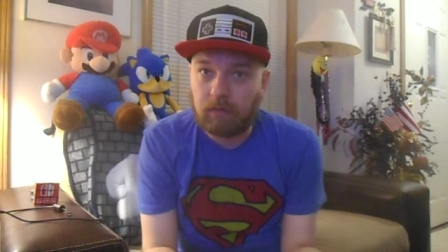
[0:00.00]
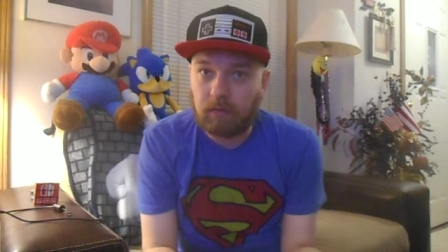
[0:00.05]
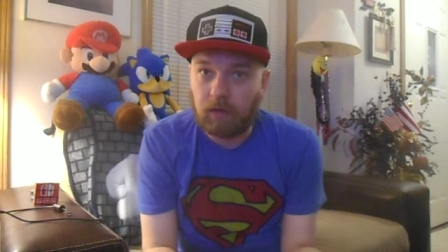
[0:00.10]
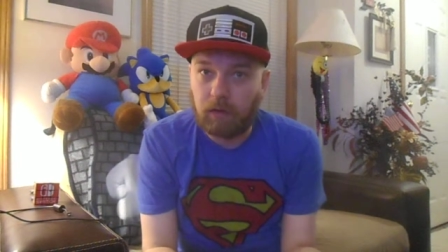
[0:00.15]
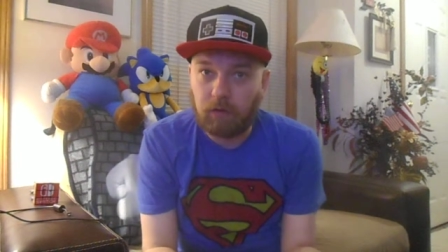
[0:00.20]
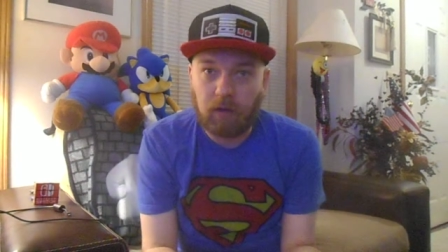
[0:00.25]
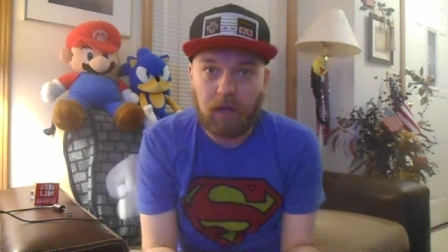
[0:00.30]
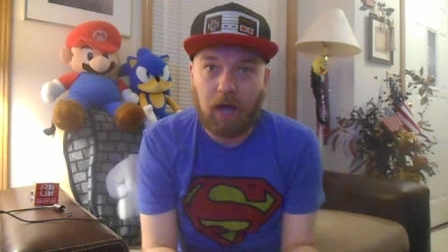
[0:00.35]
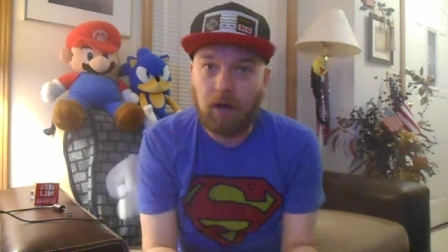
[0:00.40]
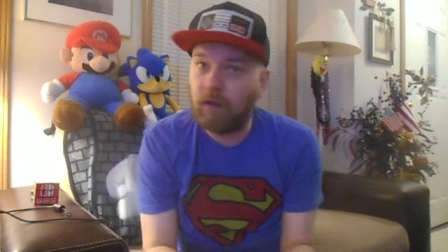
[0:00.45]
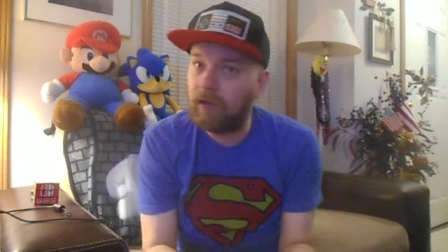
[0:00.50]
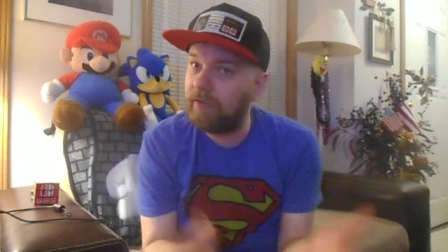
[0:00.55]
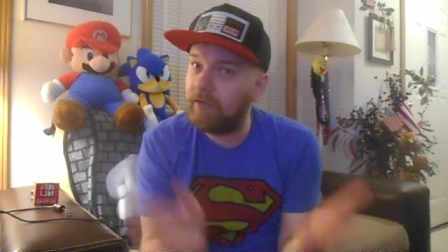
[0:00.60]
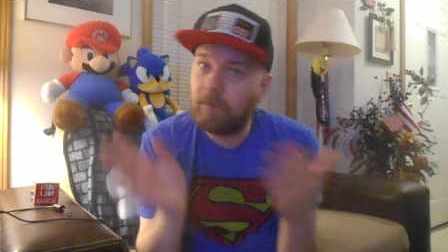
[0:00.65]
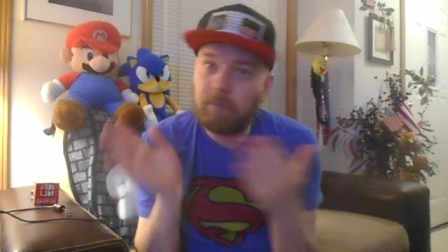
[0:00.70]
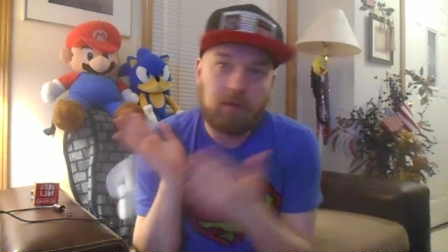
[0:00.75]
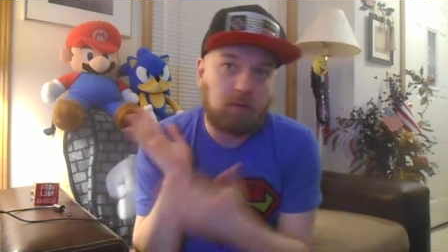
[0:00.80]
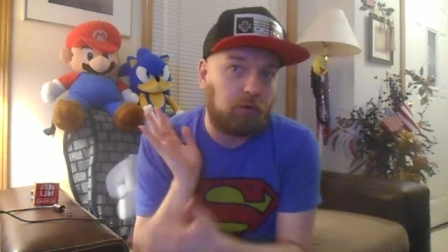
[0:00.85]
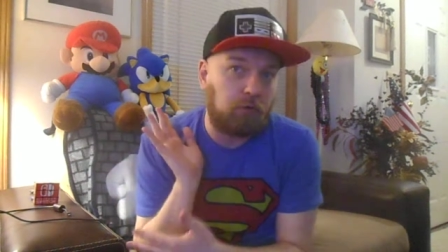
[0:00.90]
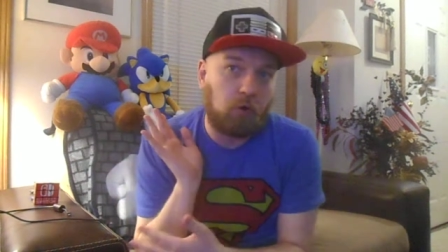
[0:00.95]
I don't live in
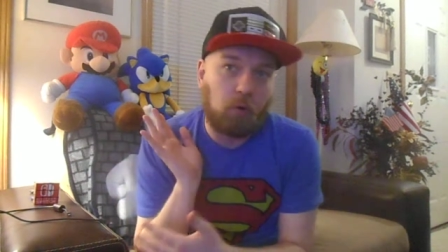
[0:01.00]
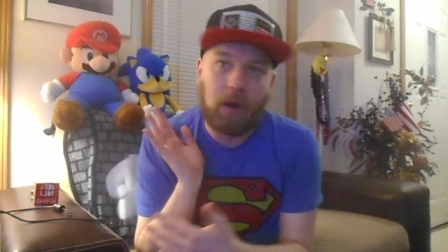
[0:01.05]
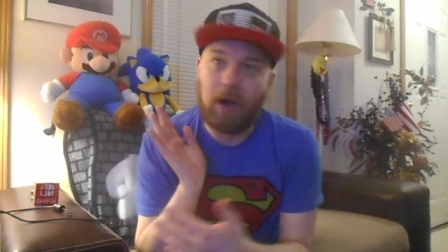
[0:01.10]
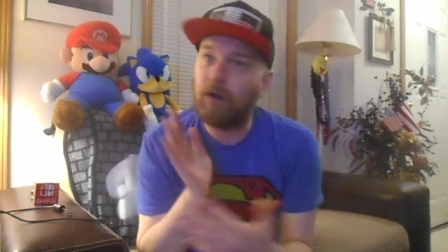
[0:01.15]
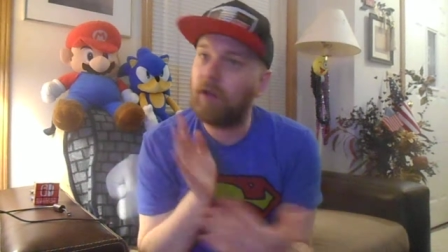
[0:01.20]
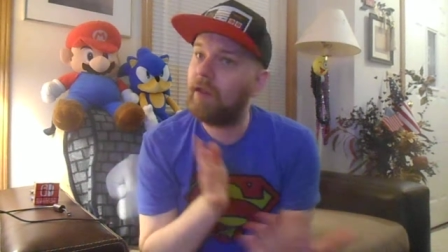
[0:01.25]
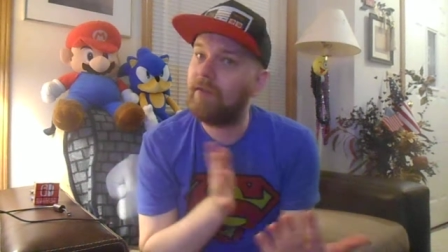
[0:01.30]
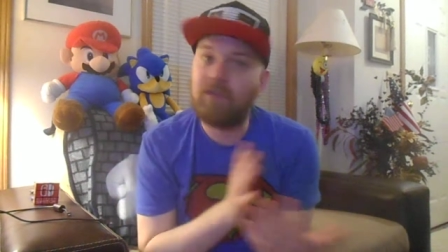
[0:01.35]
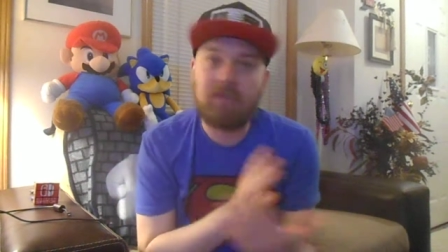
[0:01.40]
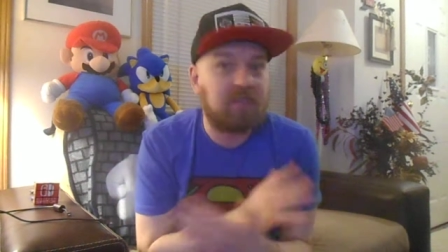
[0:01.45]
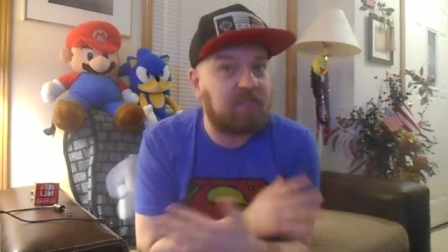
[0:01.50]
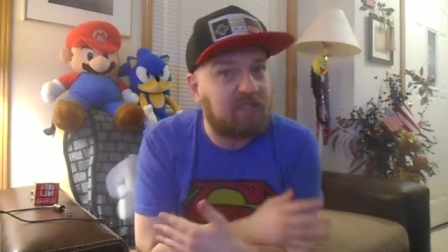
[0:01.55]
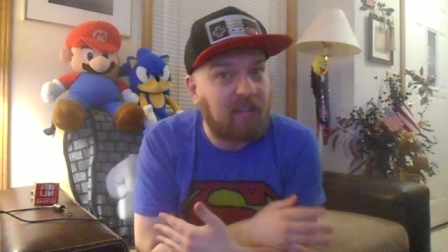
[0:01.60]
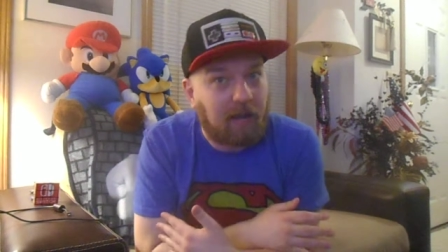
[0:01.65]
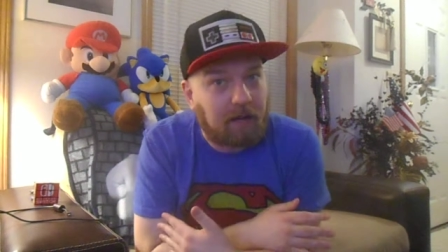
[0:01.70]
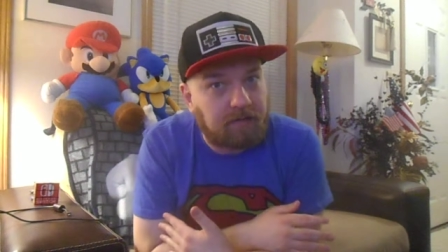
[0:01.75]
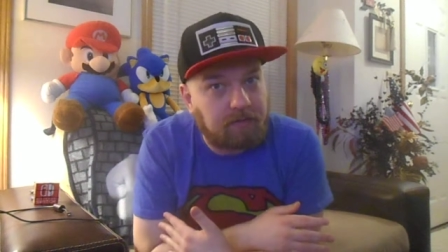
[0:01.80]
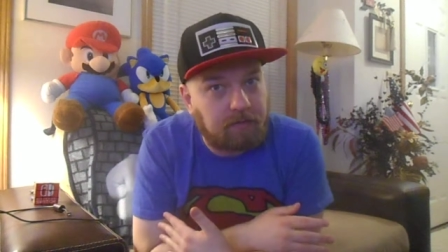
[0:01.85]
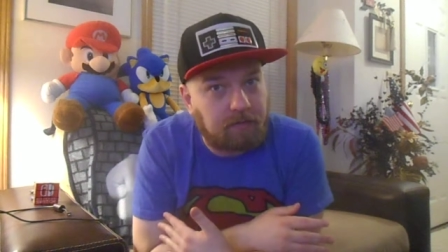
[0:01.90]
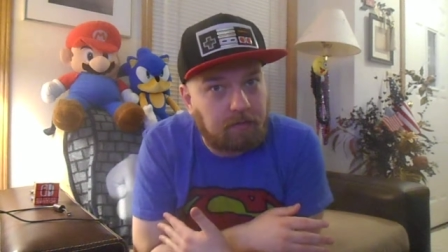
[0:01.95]
the middle of nowhere. I don't live in the
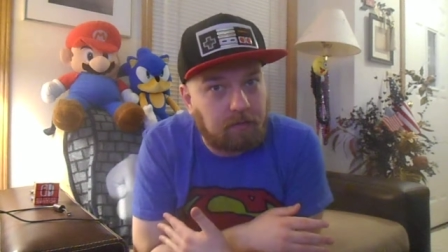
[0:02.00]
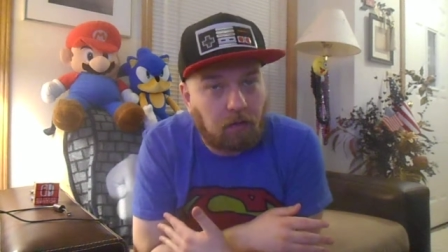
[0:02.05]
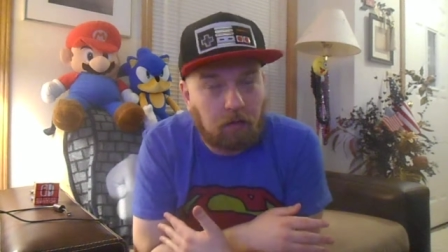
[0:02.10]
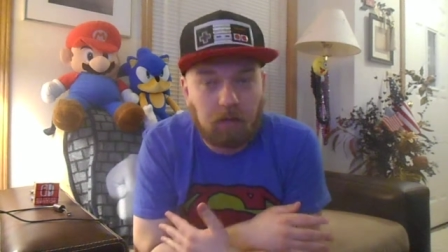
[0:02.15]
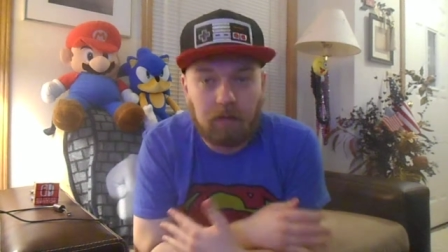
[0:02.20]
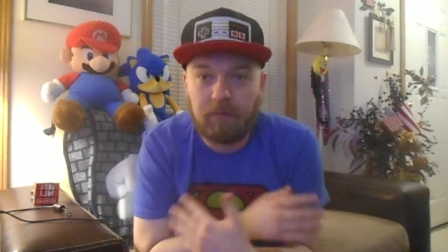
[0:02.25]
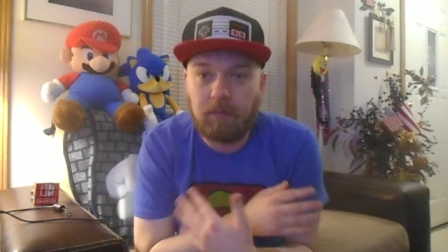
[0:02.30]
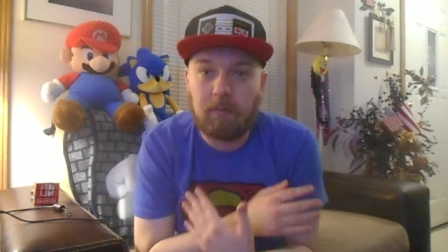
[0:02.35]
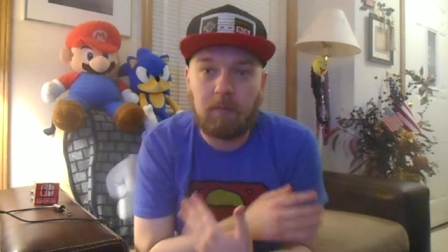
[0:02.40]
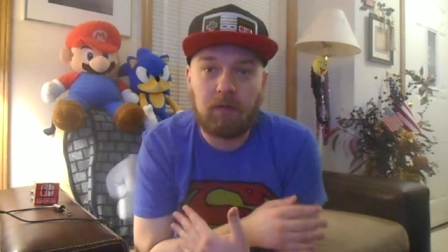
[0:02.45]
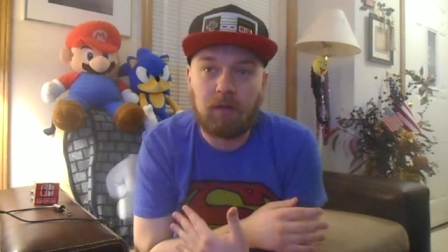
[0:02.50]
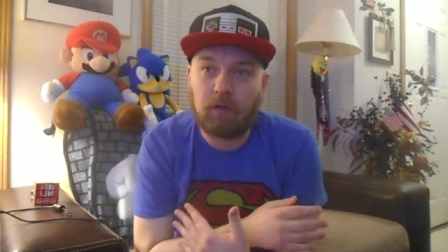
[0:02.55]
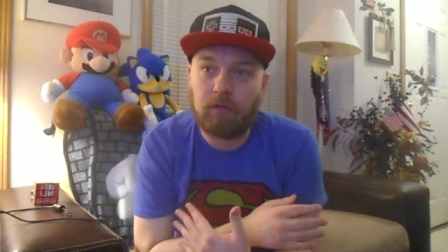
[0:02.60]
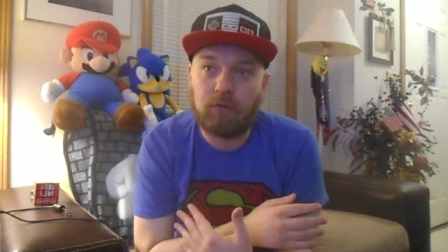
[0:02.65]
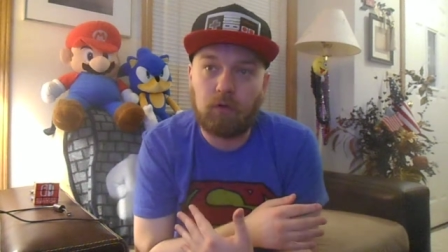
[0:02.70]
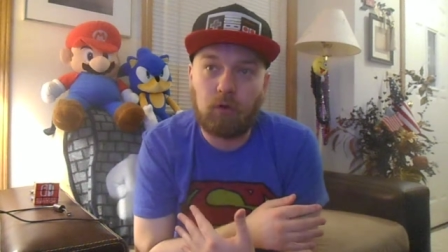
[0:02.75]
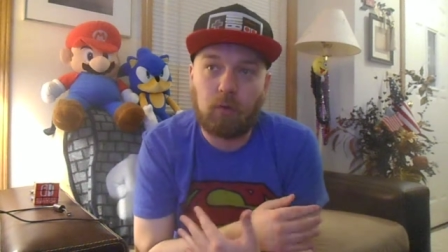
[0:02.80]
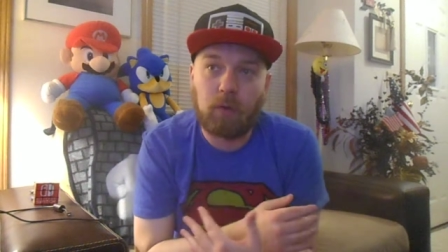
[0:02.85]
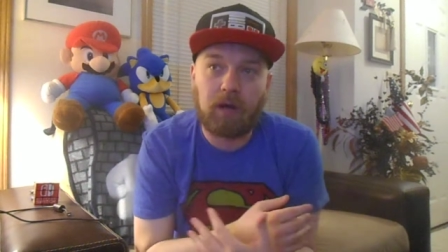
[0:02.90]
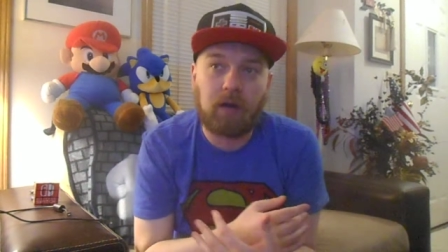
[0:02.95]
sticks. I don't live in the middle of
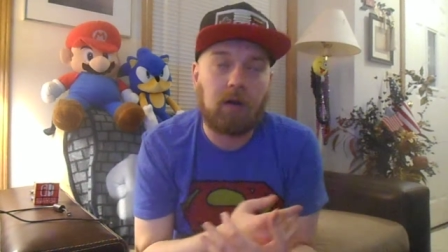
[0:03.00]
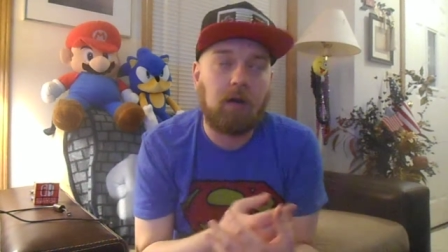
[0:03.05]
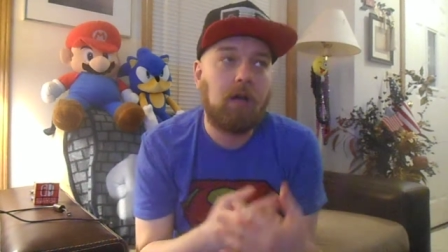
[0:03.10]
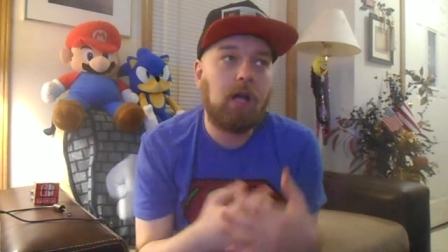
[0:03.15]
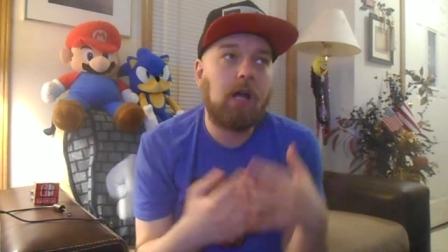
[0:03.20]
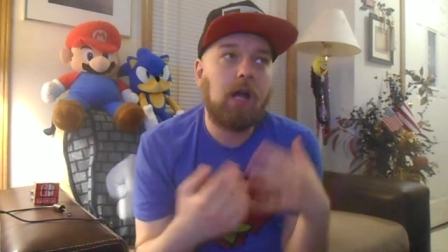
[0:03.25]
nowhere.